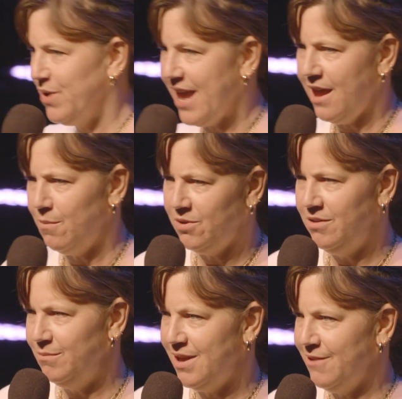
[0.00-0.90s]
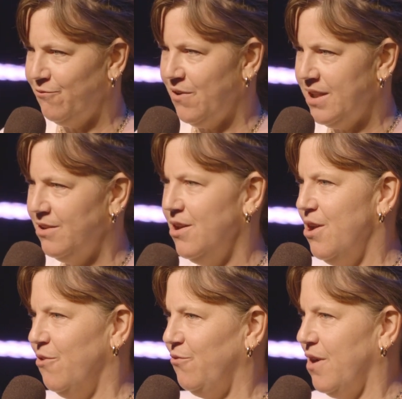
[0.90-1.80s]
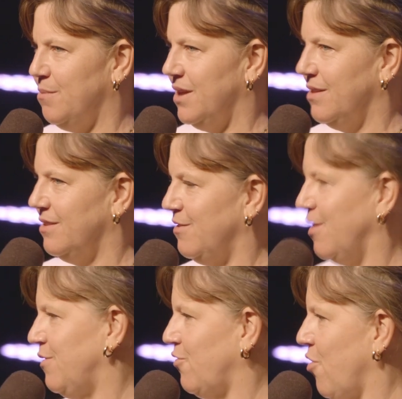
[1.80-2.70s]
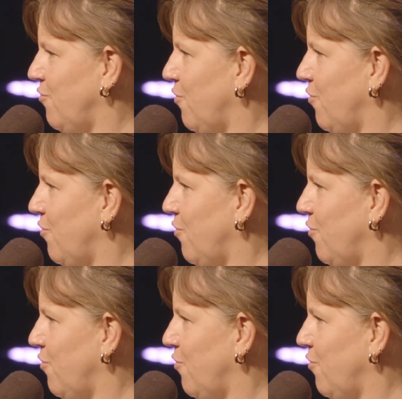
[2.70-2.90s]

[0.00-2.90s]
Campbell, my friend from the Star